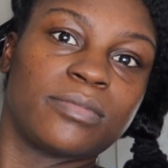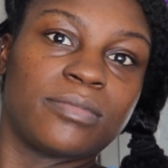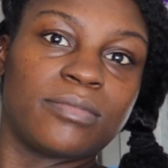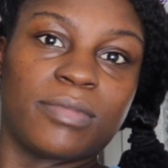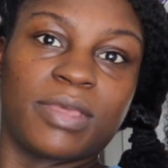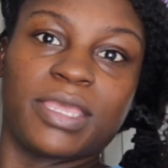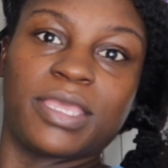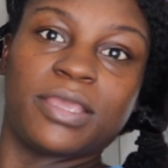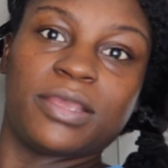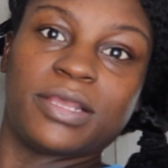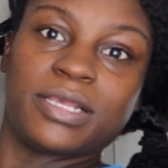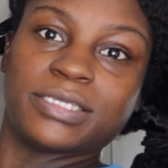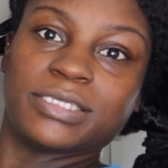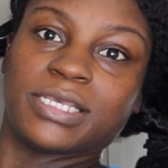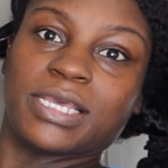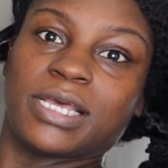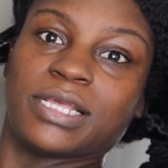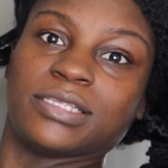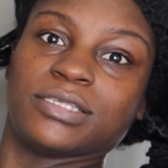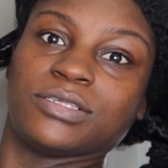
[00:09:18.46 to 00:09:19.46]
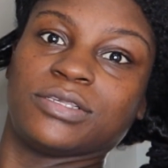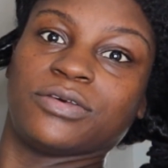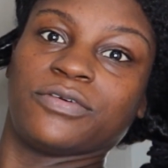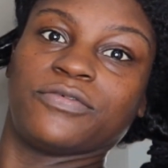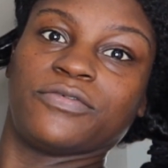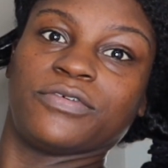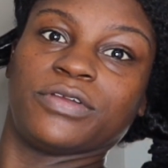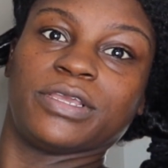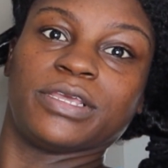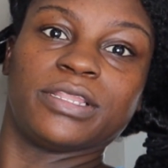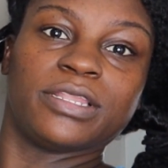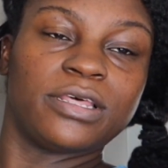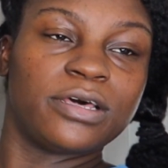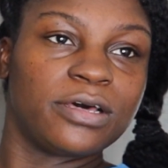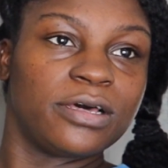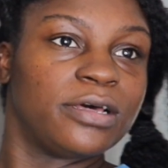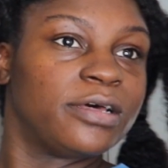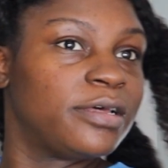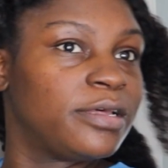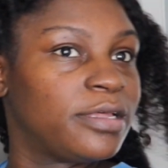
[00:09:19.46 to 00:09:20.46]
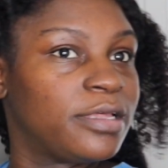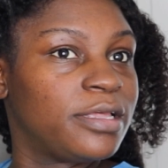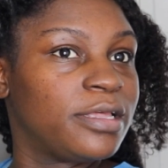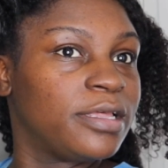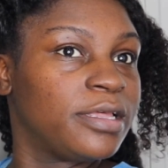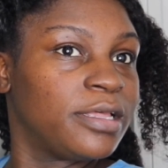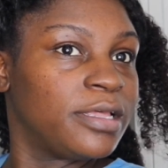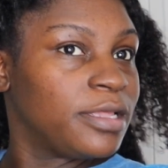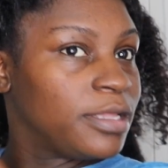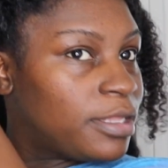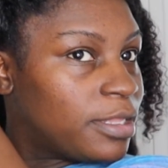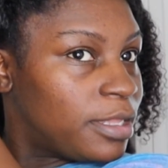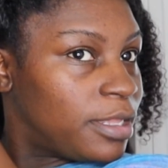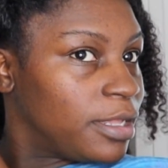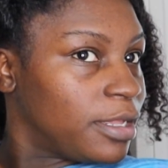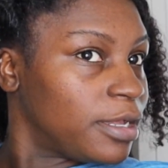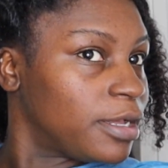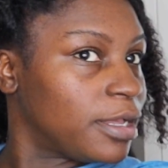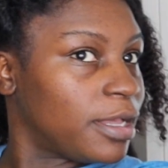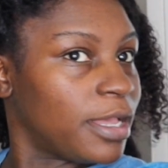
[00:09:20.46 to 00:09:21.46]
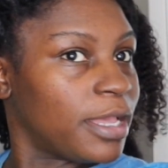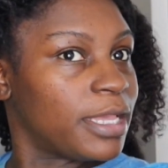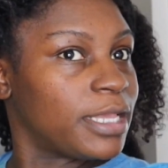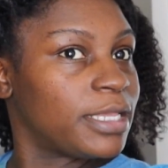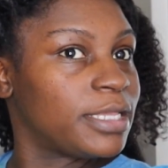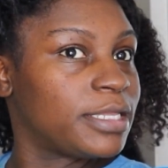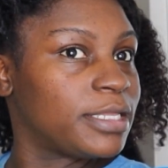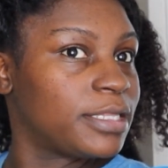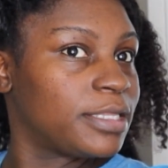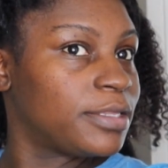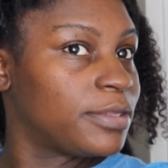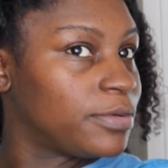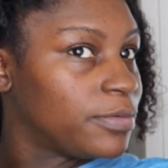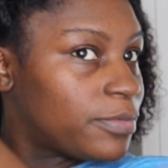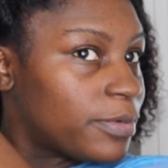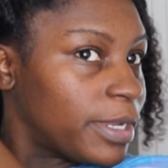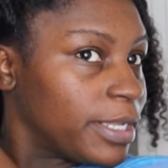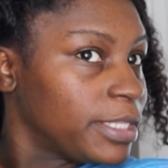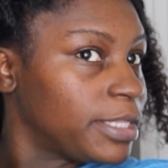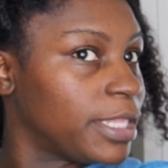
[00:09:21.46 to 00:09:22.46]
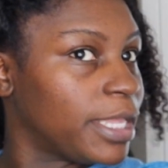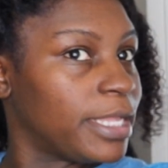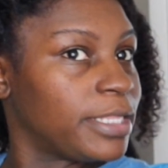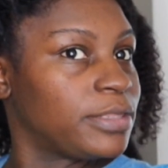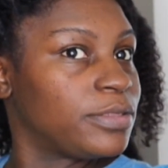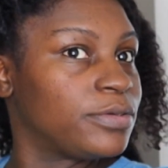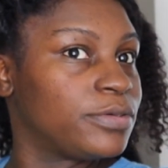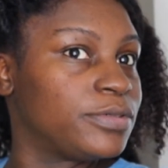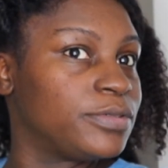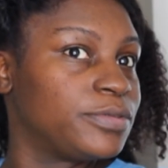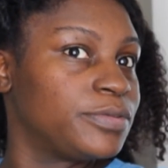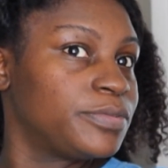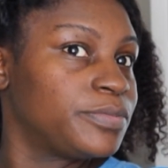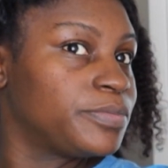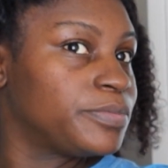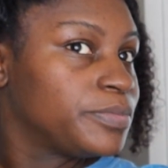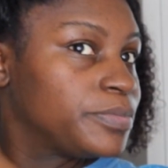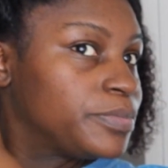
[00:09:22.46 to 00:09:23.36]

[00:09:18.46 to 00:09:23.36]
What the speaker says: My hair has gotten so freaking long. Okay, rake that through.